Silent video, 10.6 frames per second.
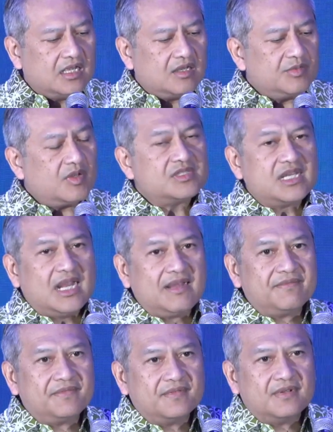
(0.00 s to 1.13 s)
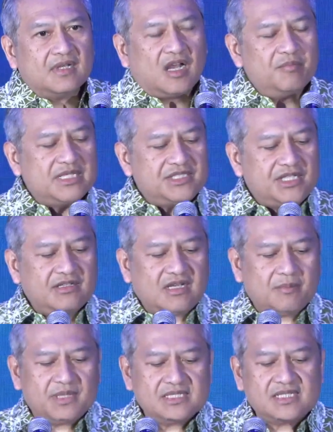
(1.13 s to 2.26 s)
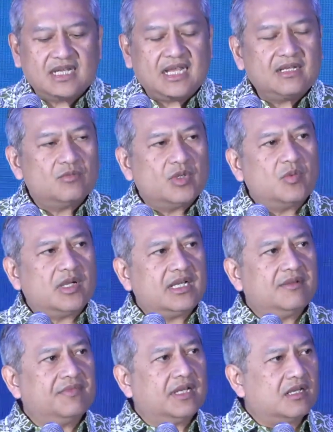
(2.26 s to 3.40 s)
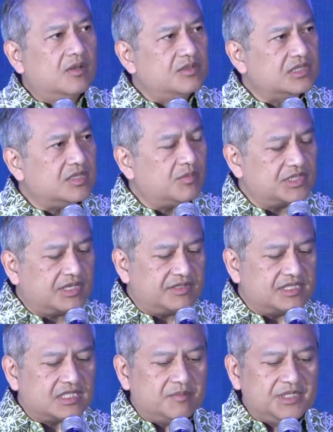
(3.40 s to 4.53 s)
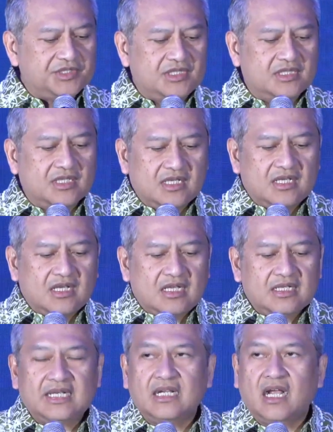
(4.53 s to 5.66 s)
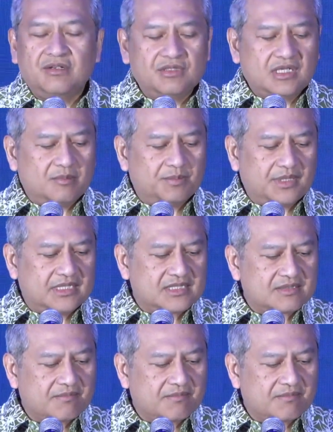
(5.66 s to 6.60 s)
We also have our mid-tier companies. Again, we're working very closely with Securities Commission, getting 100 companies